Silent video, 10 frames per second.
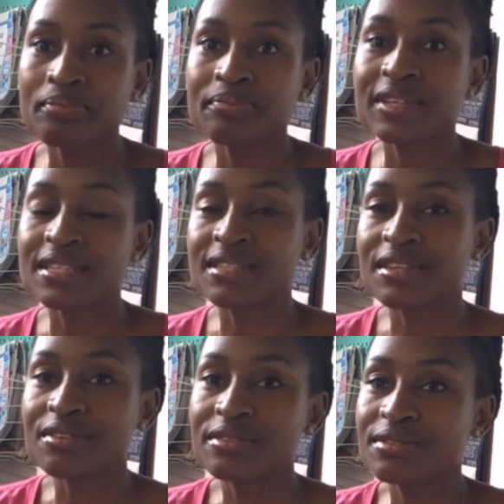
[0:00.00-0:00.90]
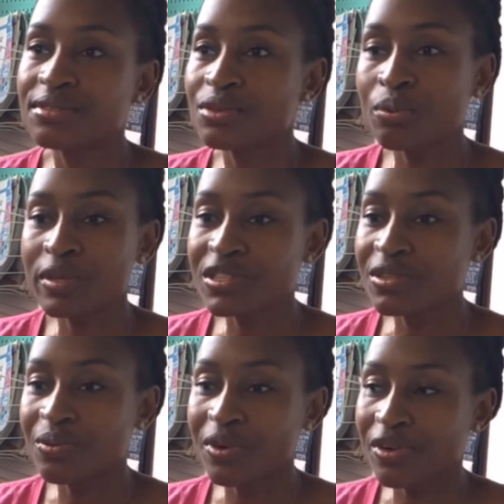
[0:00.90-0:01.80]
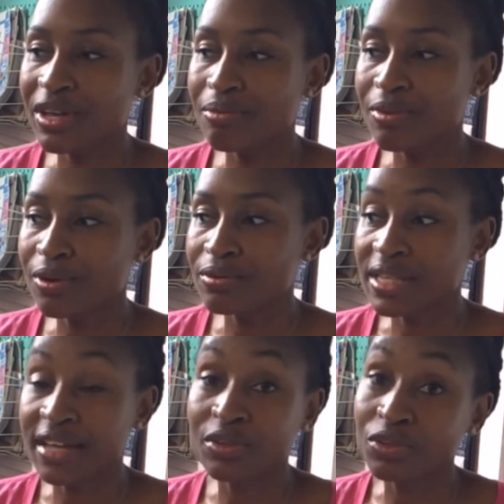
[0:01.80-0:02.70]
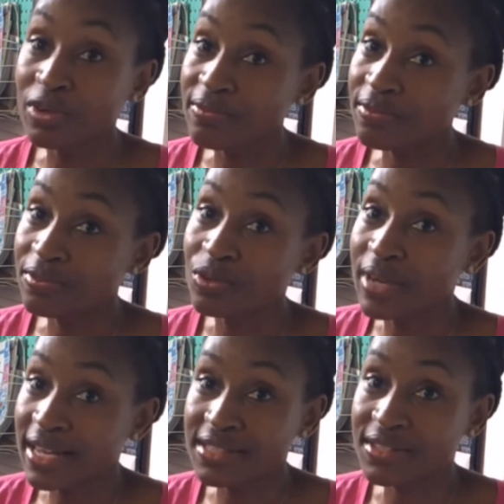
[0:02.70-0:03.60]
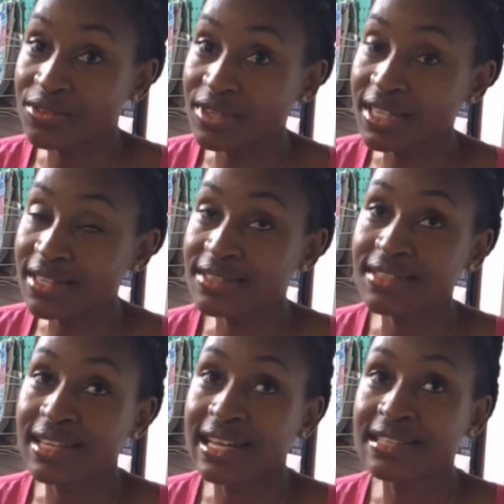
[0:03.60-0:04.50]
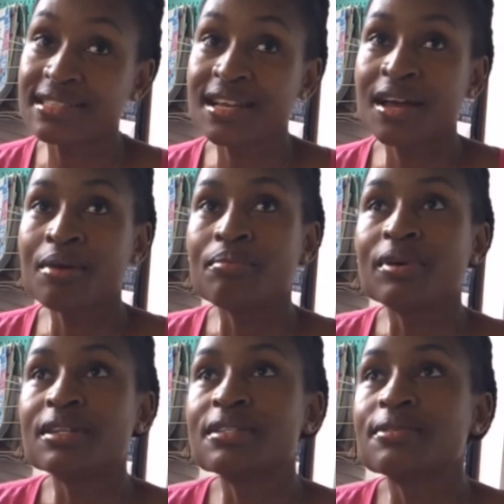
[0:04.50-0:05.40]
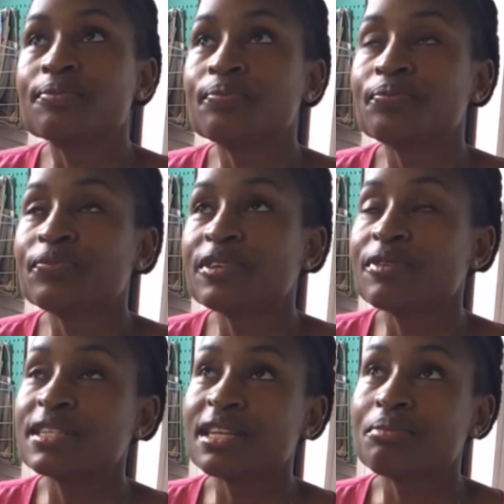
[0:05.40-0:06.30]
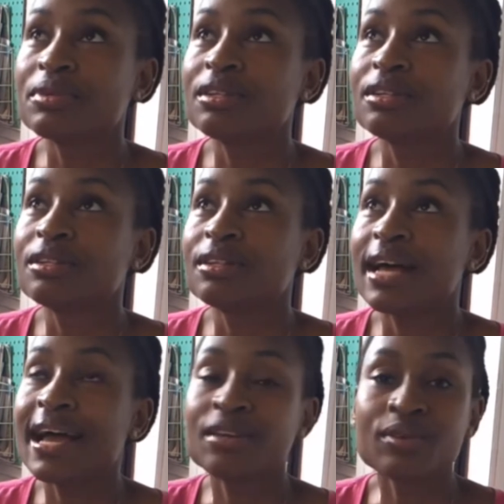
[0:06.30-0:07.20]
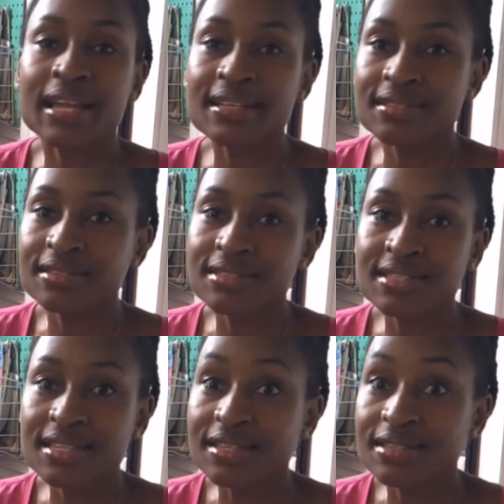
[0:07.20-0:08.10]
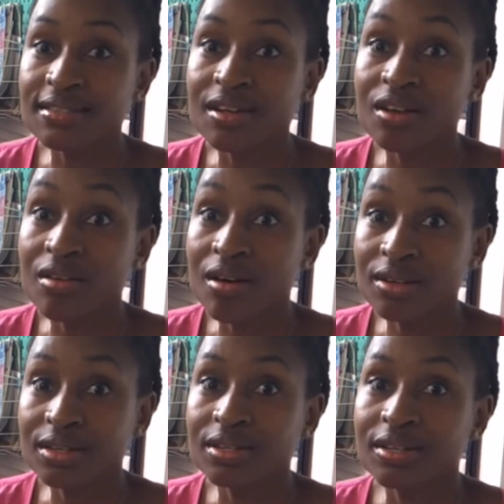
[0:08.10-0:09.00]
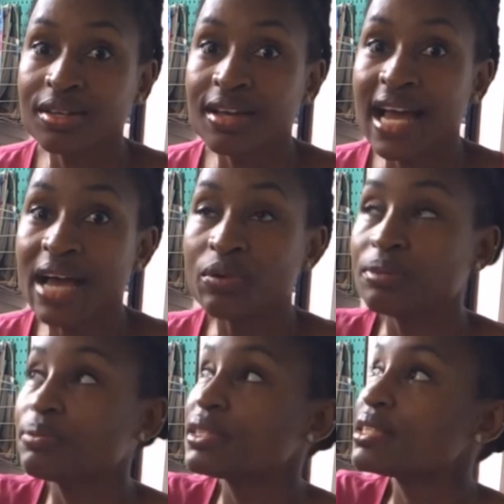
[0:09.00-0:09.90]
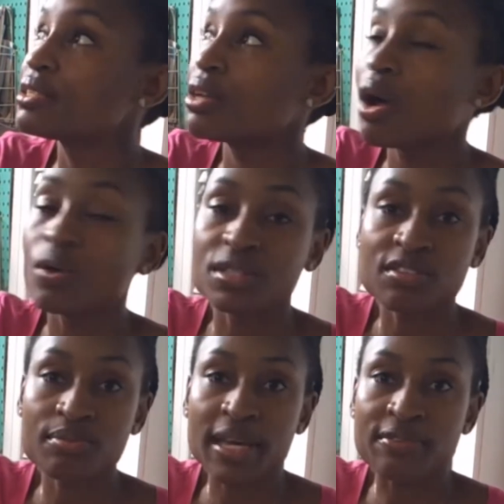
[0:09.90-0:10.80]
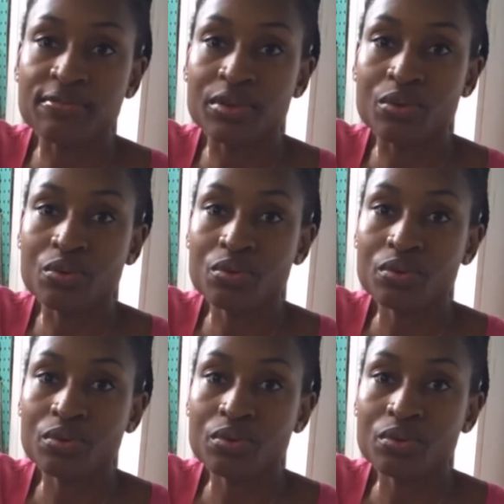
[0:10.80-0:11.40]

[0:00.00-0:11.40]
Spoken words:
There's so much to worry about. I don't know if you guys can relate to that. But for example, I don't like seeing the clock. I would put it out of my view.